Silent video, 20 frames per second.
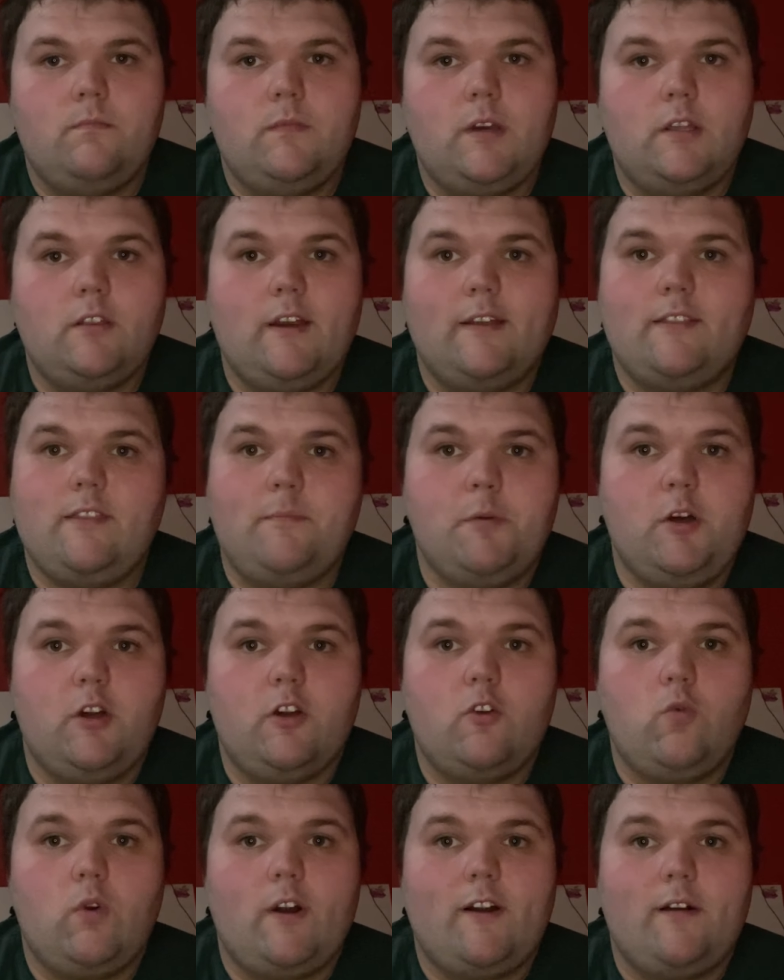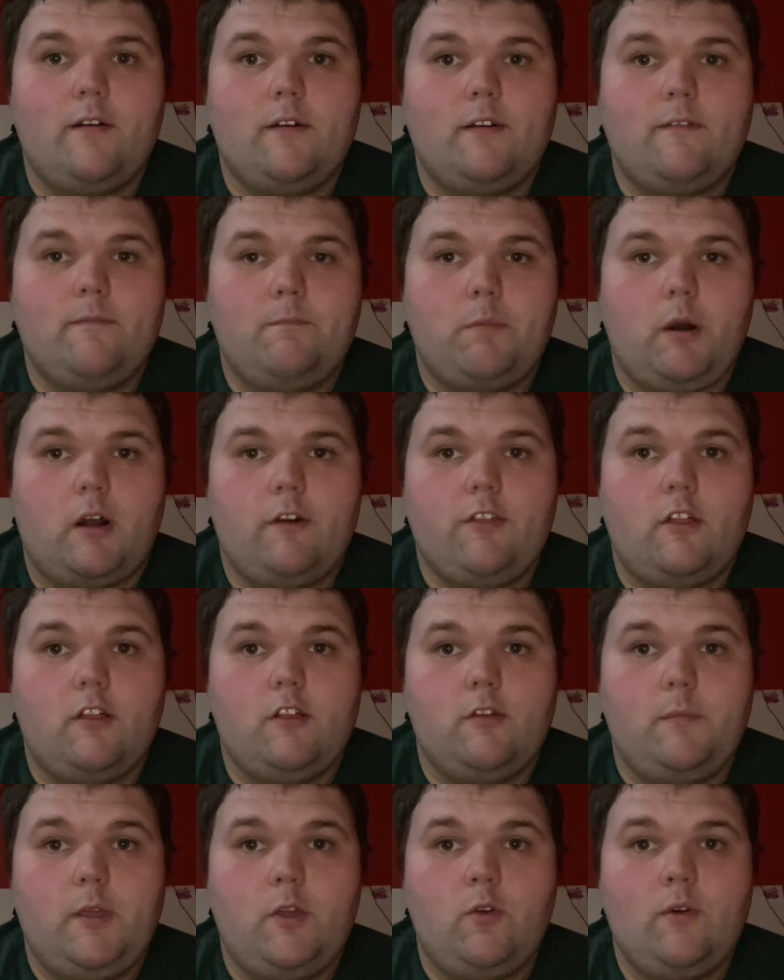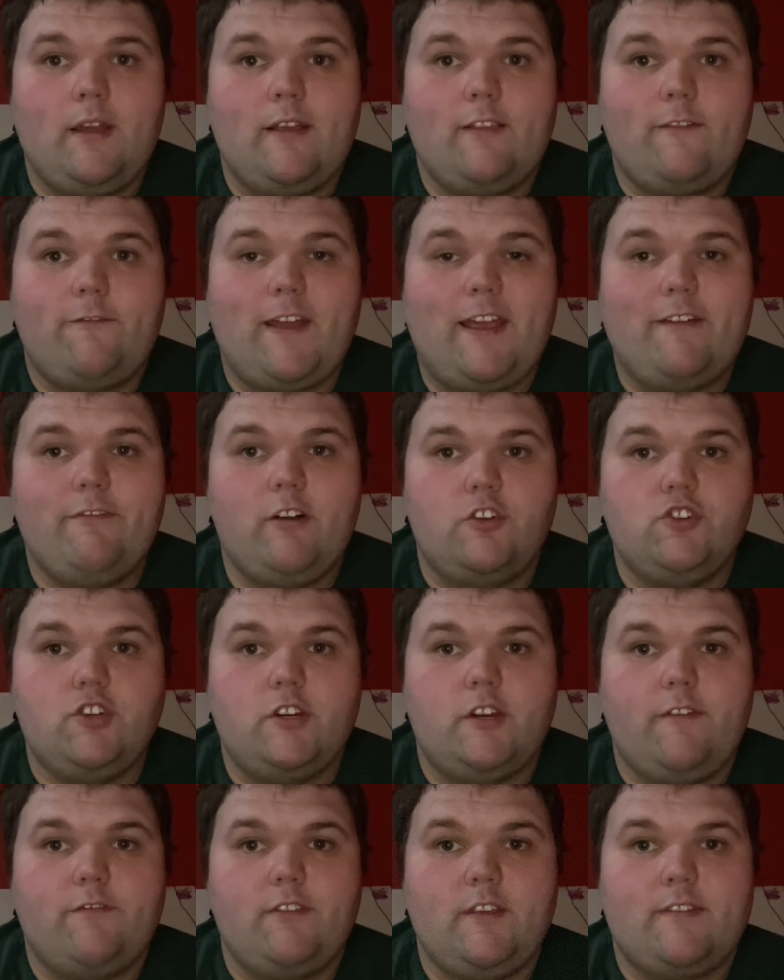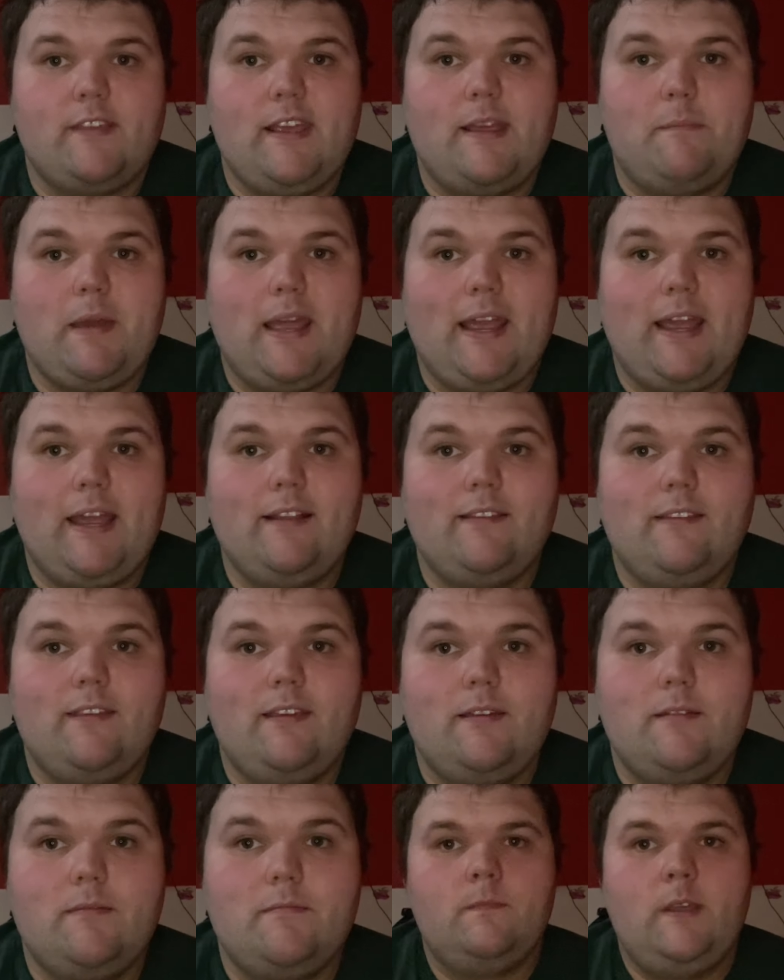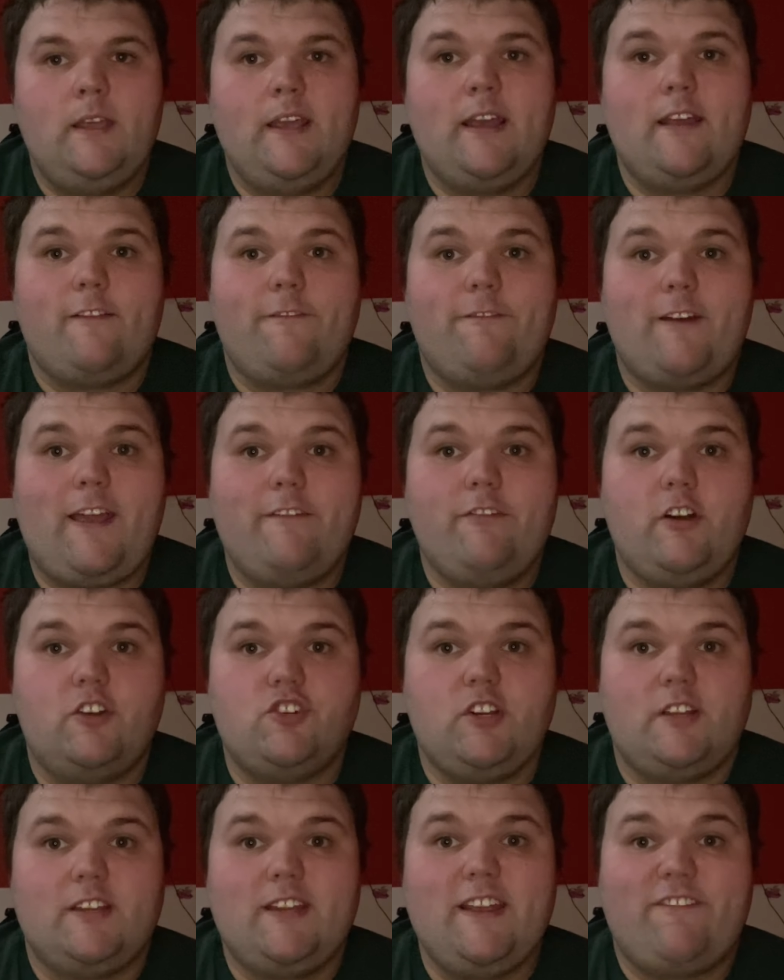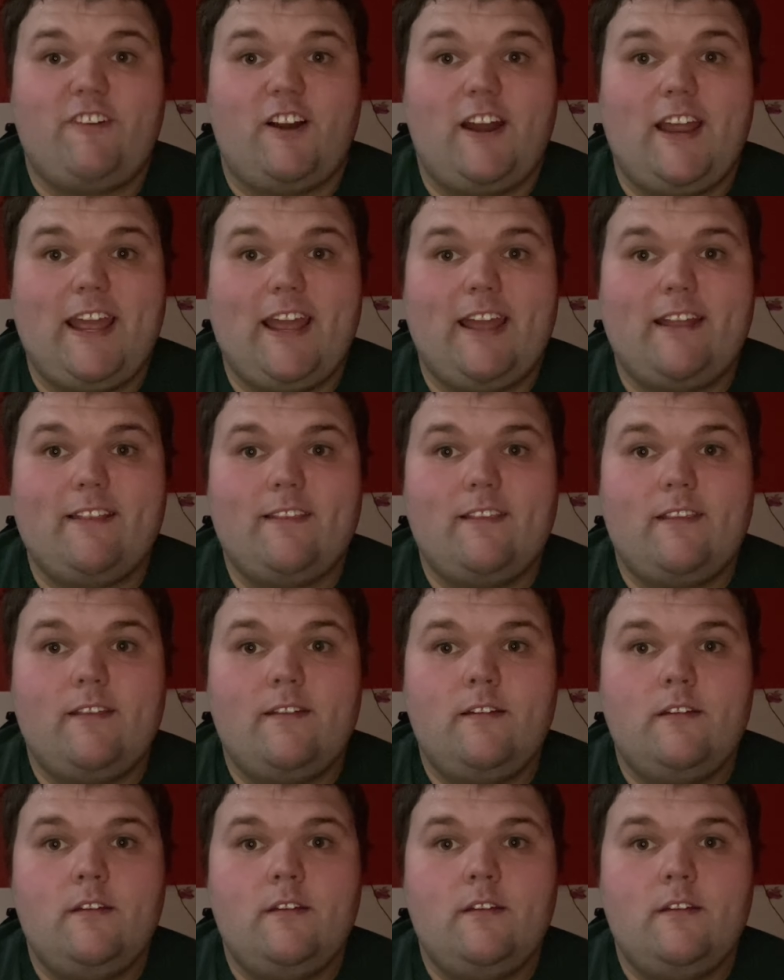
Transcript: Unlike the book, where Bartholomew has 500 of the same hat, he has 500 different hats,